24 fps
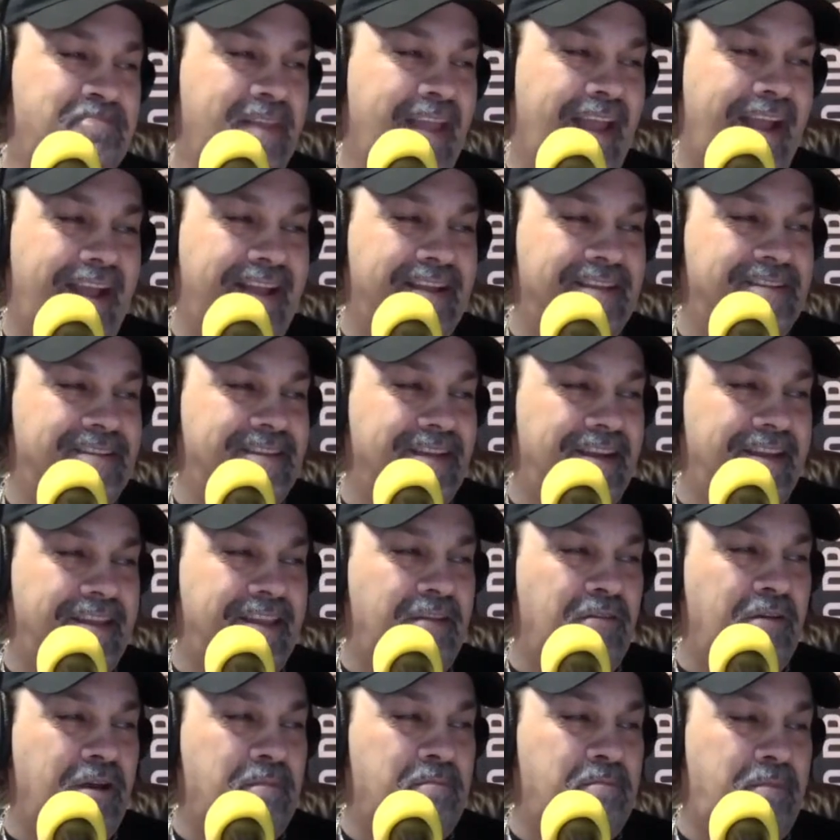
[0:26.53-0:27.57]
as uh, they
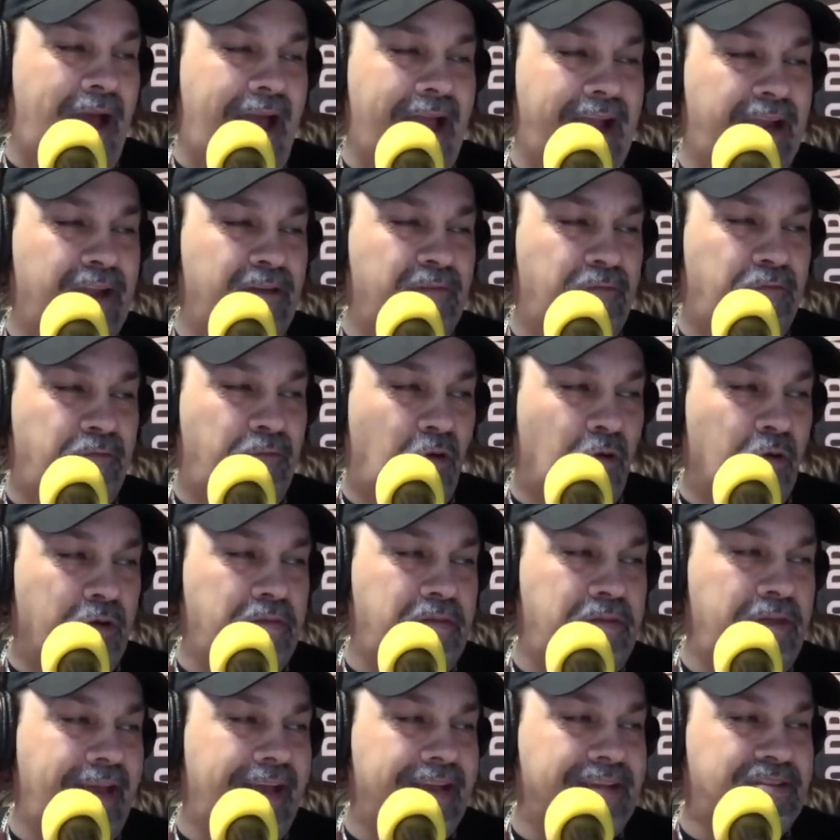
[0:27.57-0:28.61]
went back and
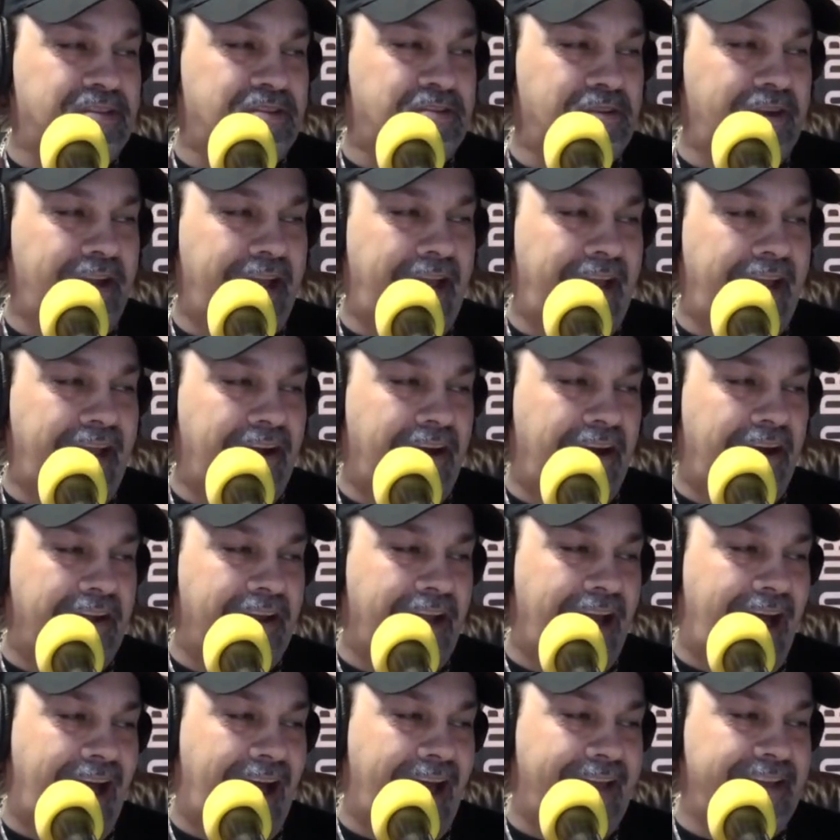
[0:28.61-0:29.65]
forth yesterday on
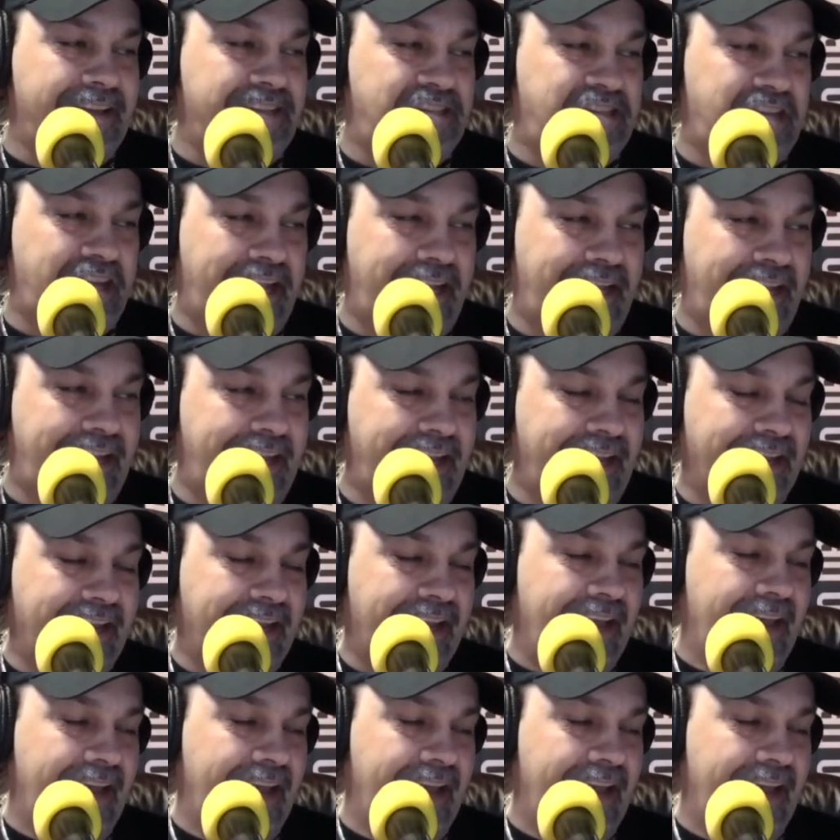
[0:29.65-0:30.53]
I G.